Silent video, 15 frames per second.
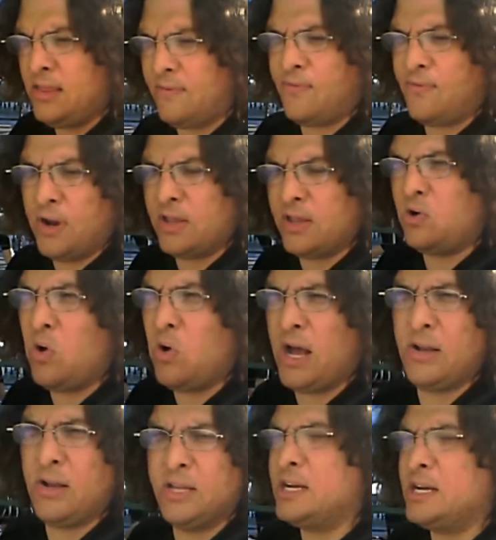the front of the
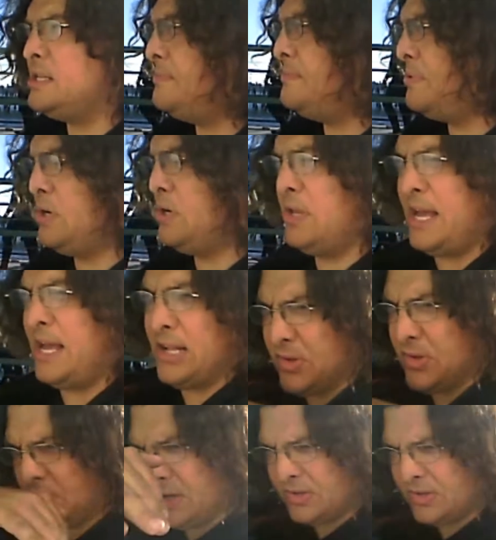crown. You got to deburr
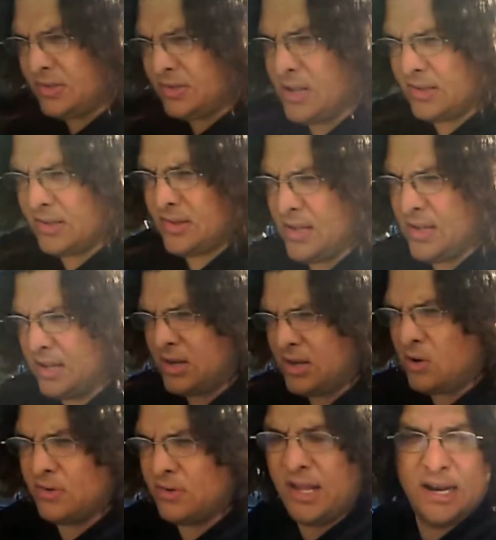that that it
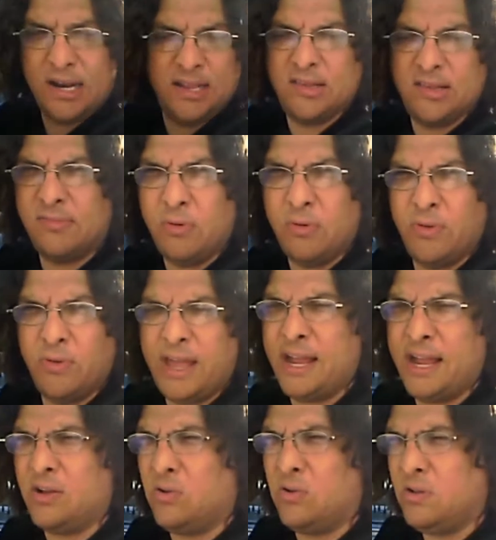goes out at a smooth
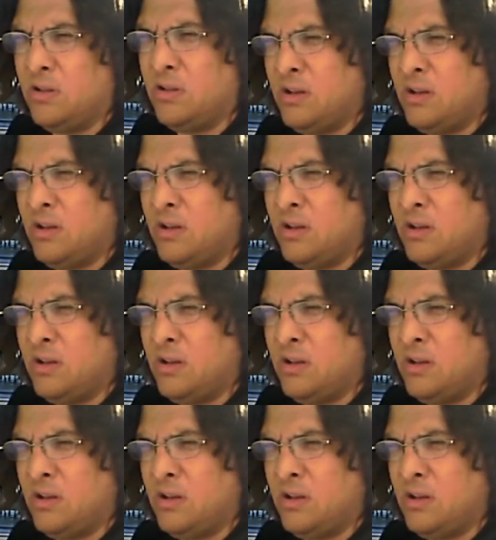angle.